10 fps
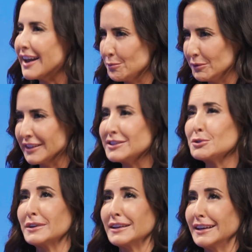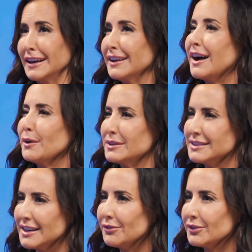and I'm willing to do it again, I would
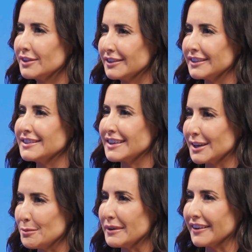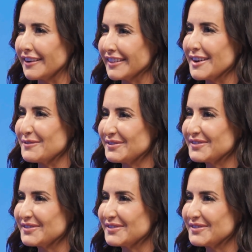definitely take a bet on them.